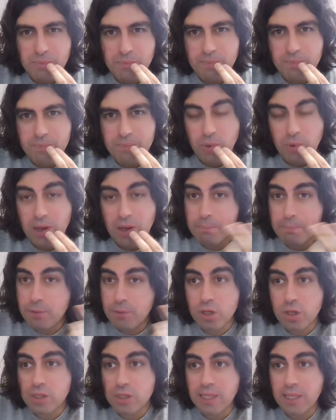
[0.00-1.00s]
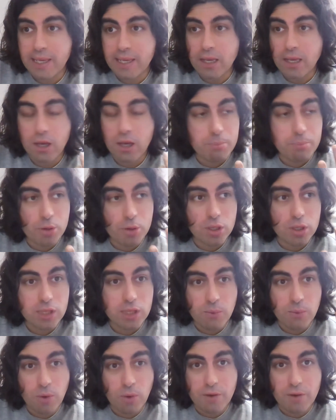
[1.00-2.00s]
Well, Burnley,
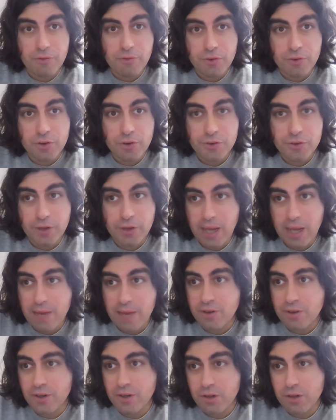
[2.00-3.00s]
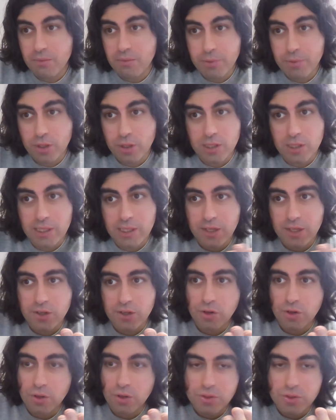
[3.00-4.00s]
Watford, and Everton, and Burnley could
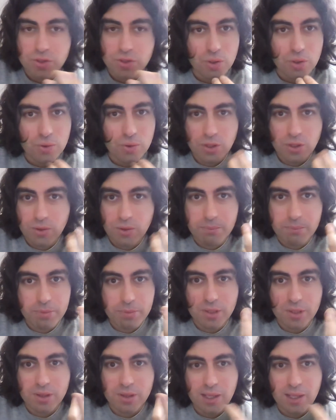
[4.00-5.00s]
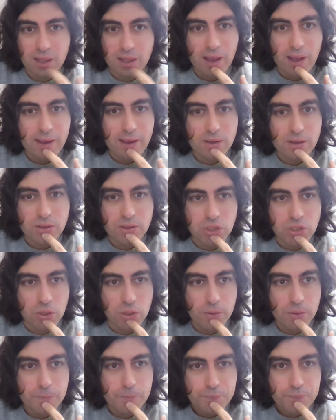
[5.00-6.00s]
also, Burnley are like.
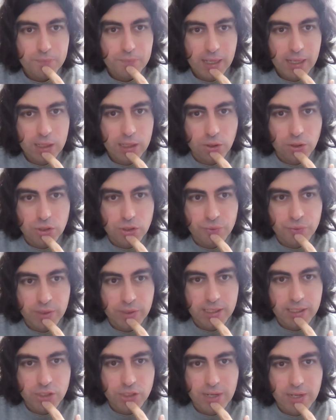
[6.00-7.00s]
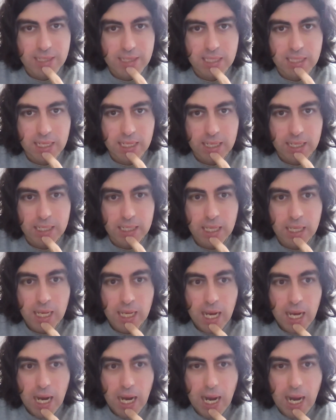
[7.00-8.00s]
So it looks really drastic, and
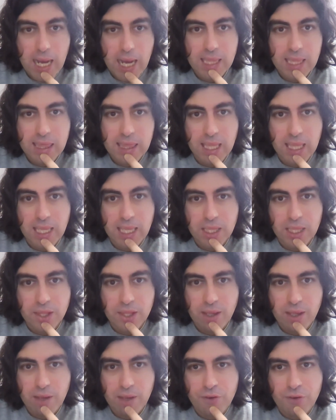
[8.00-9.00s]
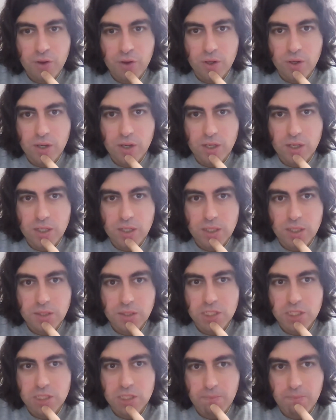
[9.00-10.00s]
I think that if you're gonna
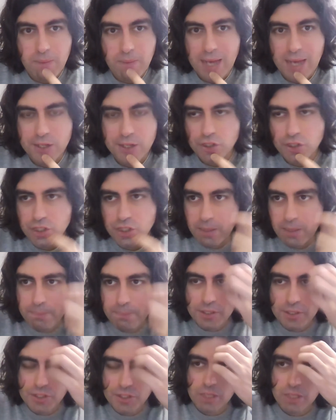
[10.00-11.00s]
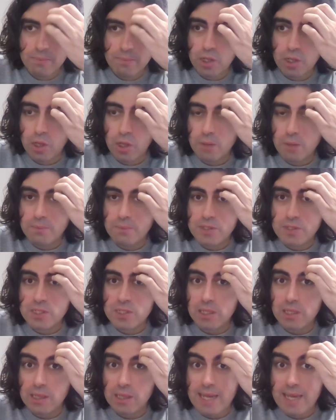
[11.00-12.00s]
smash Championship clubs,
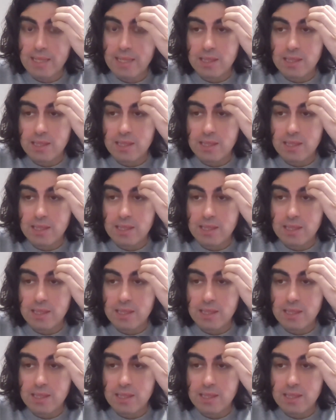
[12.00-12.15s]
like,